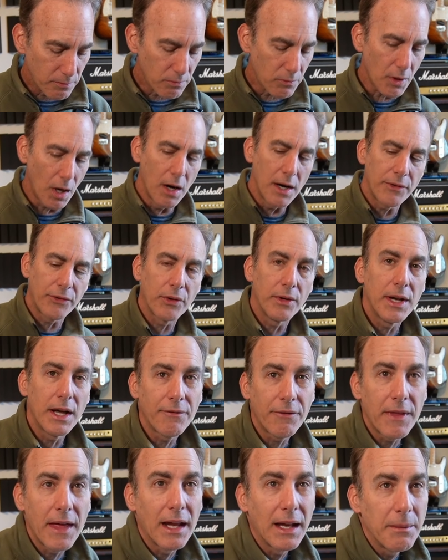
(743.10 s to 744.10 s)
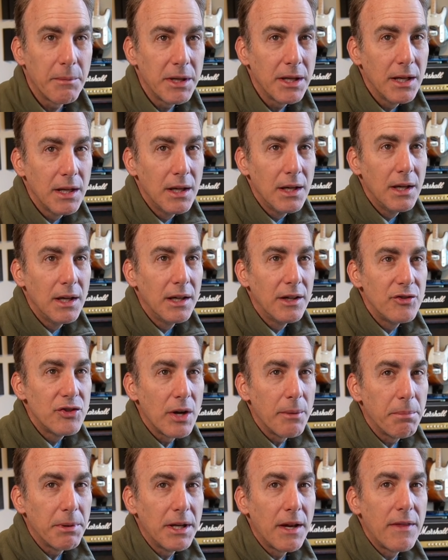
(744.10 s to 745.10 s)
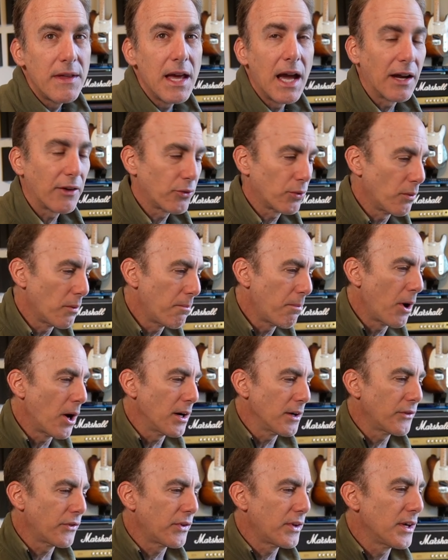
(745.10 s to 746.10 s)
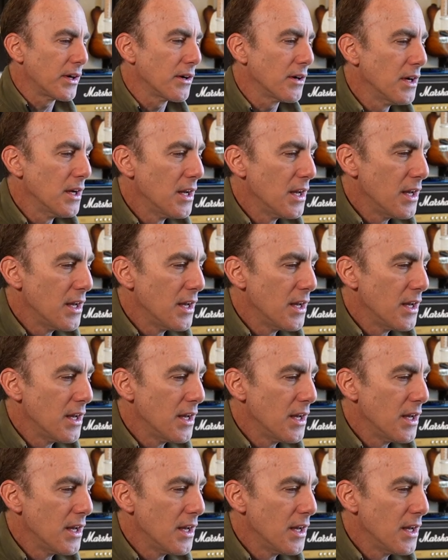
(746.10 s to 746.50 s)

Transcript: All right, so enough of that. Let me jump into the actual parts here.